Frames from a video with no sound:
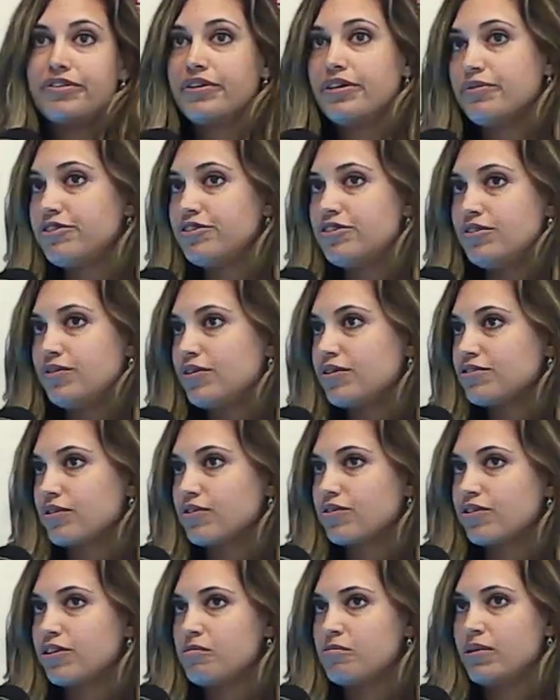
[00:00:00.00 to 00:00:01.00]
He was two years
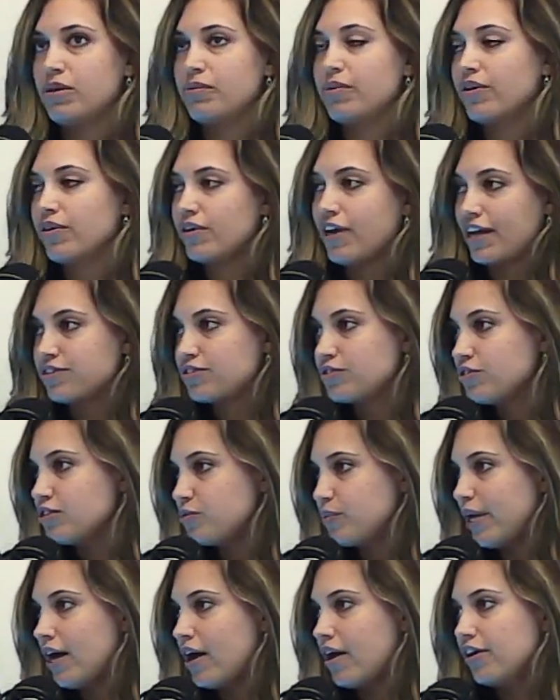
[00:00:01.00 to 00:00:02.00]
older than me. We were high school
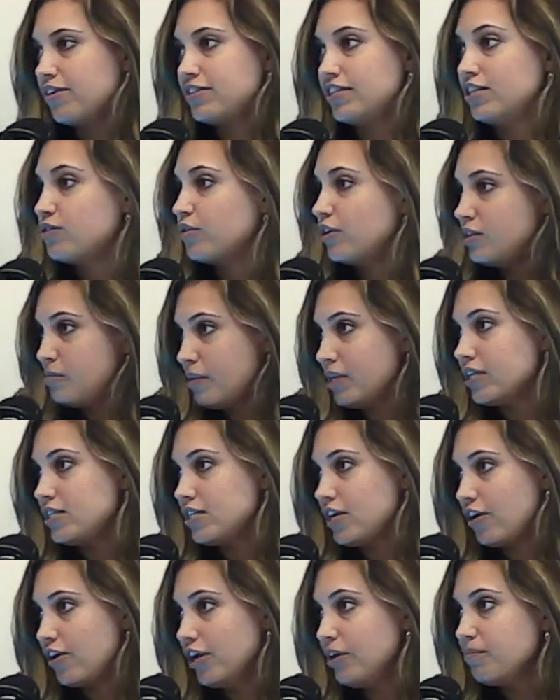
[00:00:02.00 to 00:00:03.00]
sweethearts. He joined the
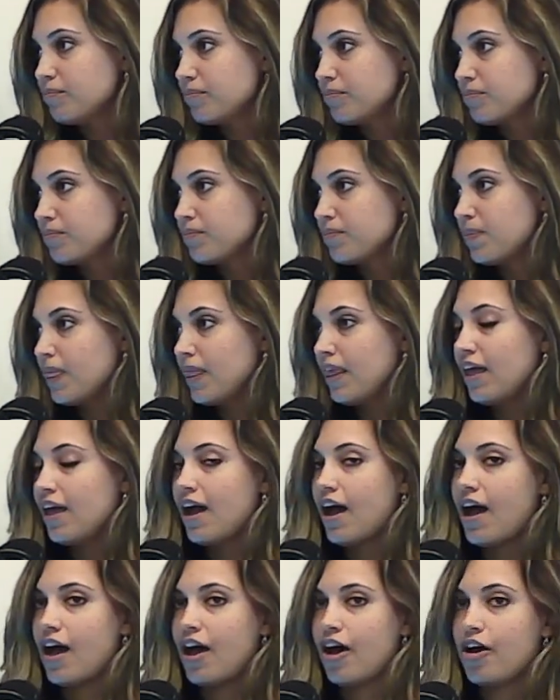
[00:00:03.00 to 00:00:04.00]
military.
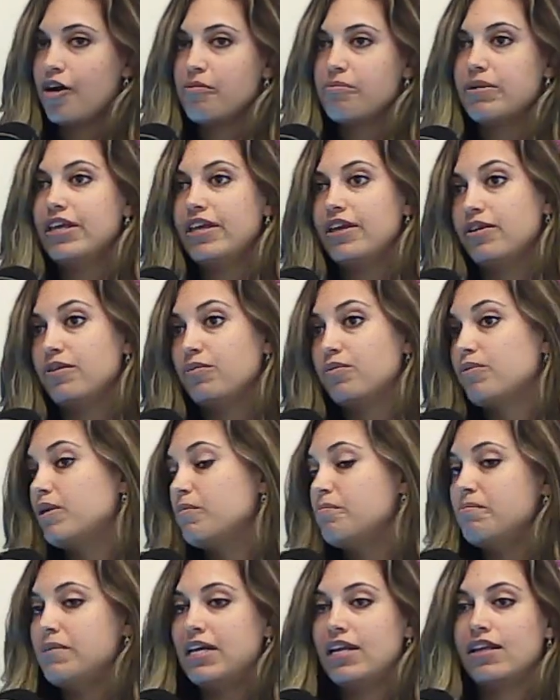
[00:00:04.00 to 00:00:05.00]
Um, he
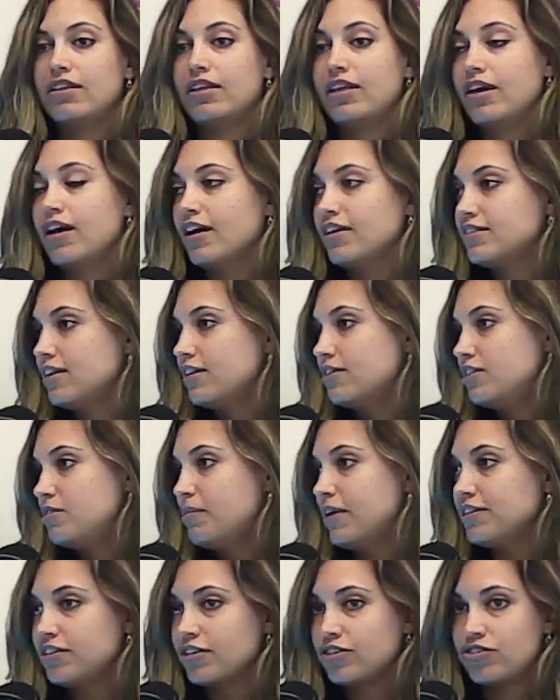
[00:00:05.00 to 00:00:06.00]
immediately got sent to
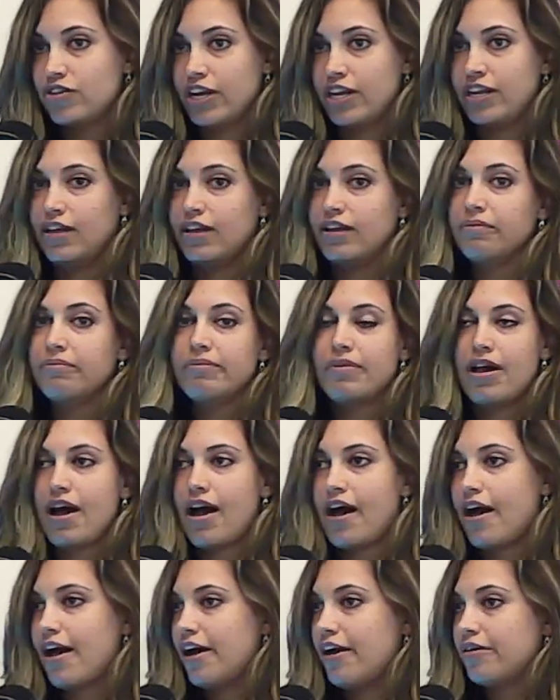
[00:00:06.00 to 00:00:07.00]
basic training.
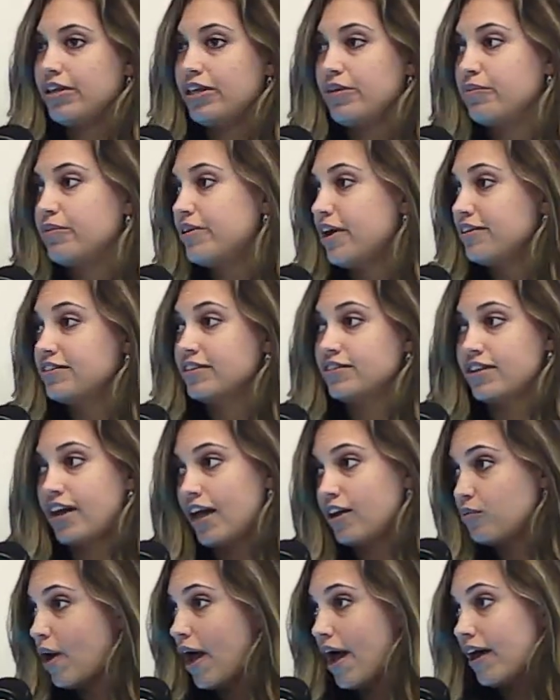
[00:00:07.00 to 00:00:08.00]
Uh, he got sent to
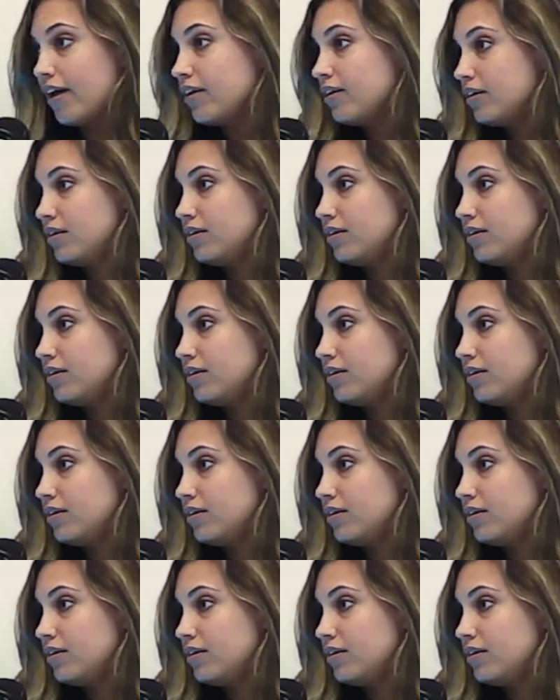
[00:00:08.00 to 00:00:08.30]
Iraq.